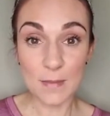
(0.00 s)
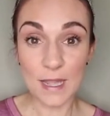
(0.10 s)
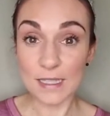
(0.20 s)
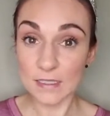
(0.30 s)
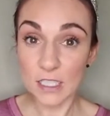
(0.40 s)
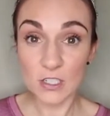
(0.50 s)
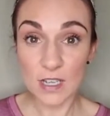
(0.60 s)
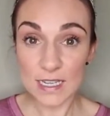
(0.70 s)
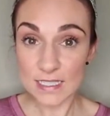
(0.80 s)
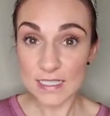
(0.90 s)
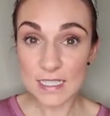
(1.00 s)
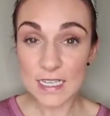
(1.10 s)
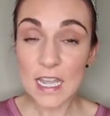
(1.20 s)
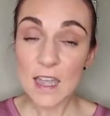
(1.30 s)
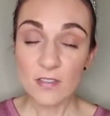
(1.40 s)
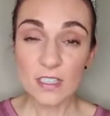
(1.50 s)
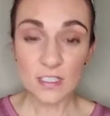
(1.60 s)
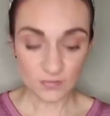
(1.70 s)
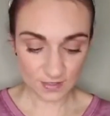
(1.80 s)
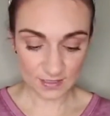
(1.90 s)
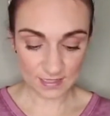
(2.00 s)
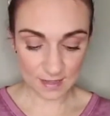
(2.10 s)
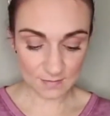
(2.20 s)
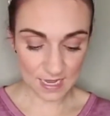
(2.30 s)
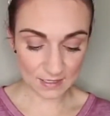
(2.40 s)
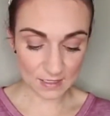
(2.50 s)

back and let you guys see the difference that makes.